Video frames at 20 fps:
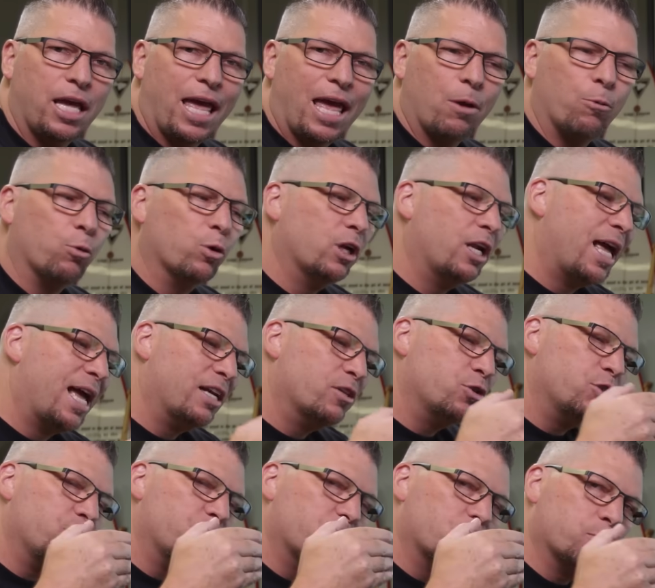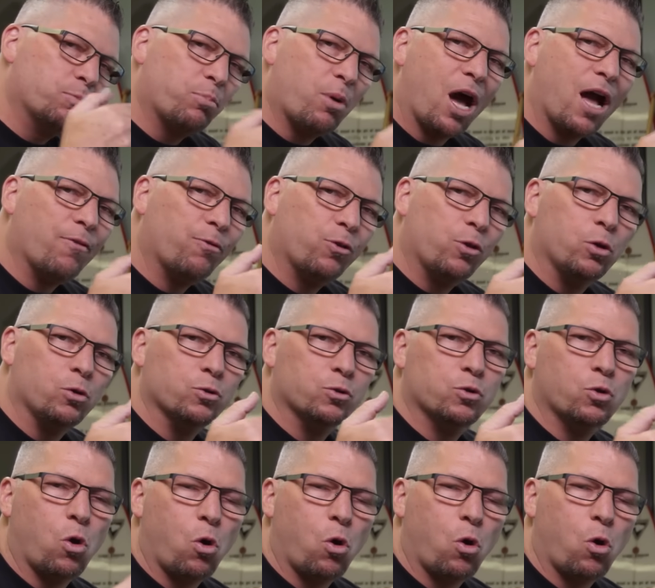and we're gonna actually spot those